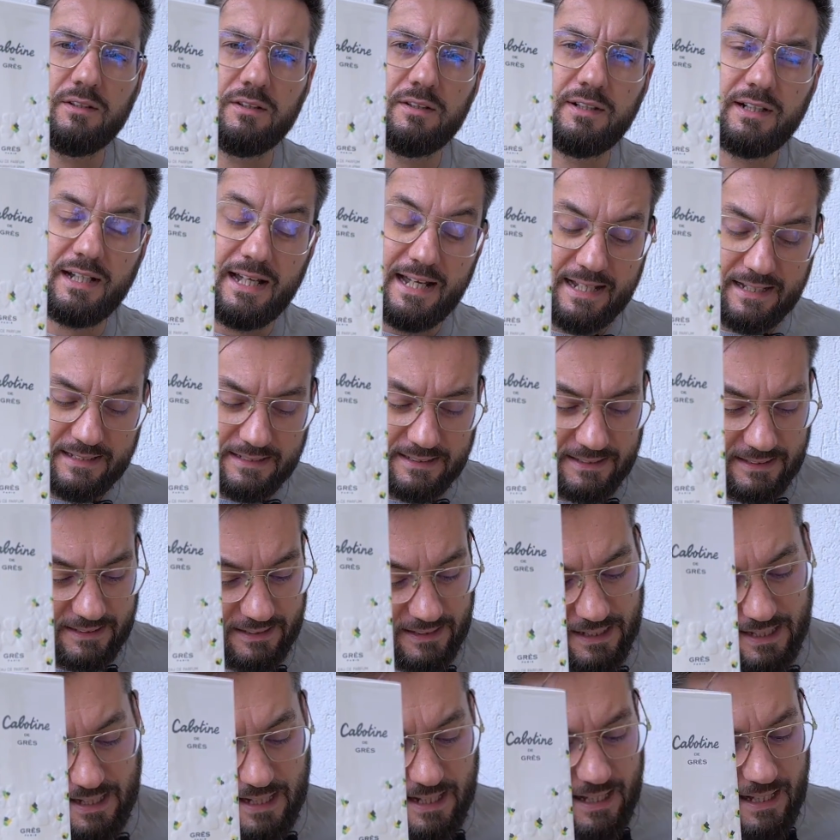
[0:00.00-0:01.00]

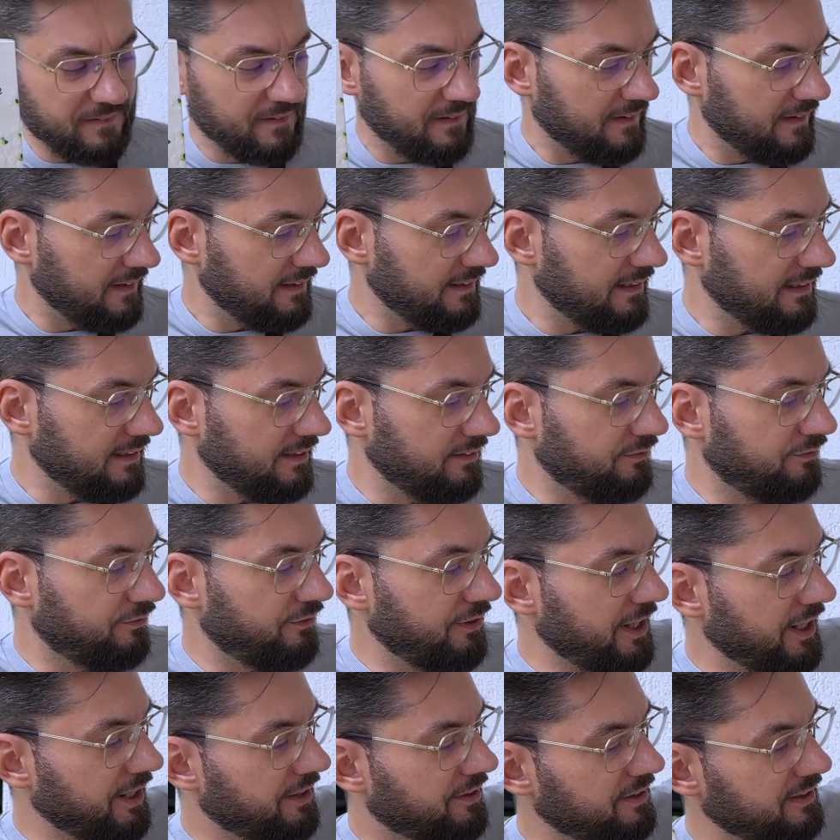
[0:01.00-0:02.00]
Gres. This is a
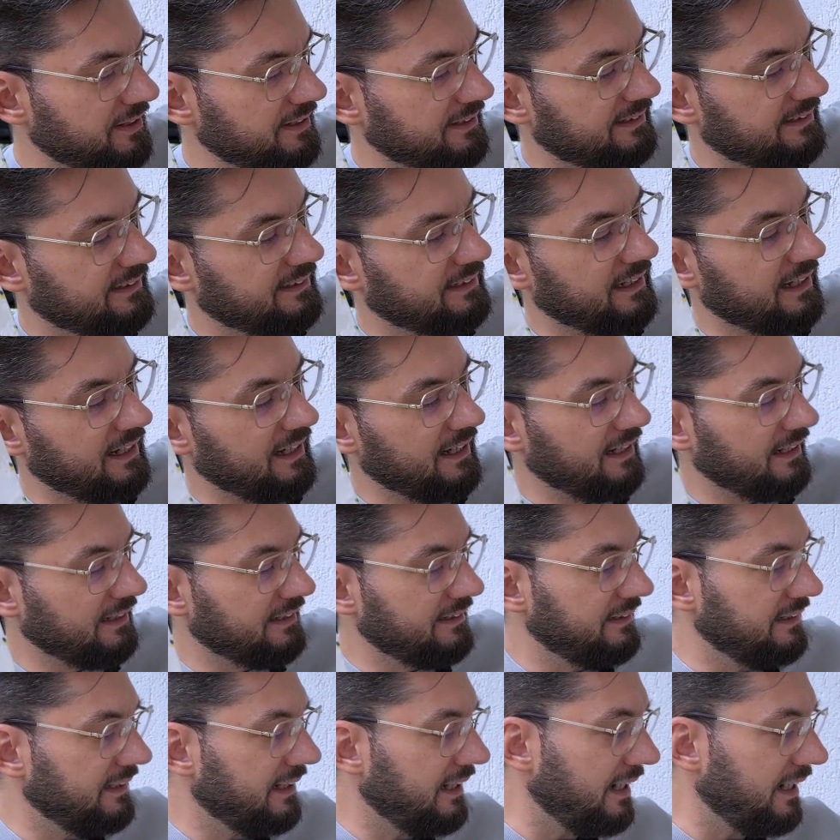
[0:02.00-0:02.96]
fragrance that